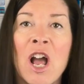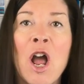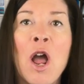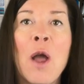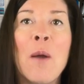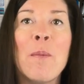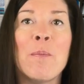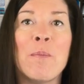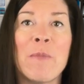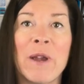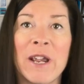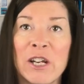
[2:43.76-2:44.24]

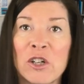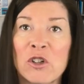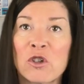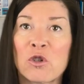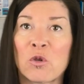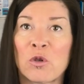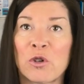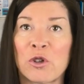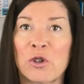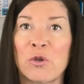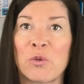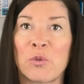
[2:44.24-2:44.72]
Make
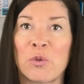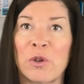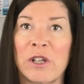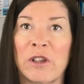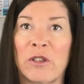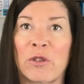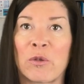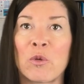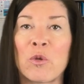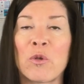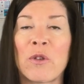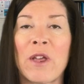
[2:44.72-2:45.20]
sure you
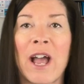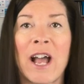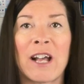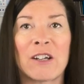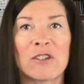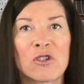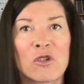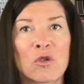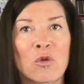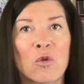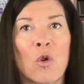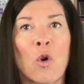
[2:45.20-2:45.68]
read through that.
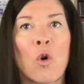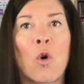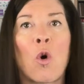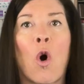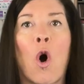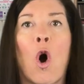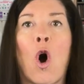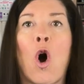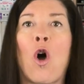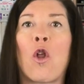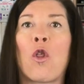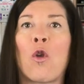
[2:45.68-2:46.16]
Scroll
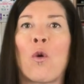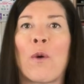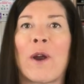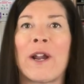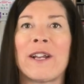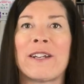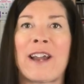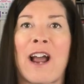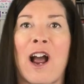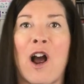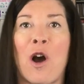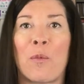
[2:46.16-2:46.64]
all the way
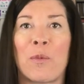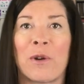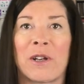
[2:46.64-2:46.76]
down,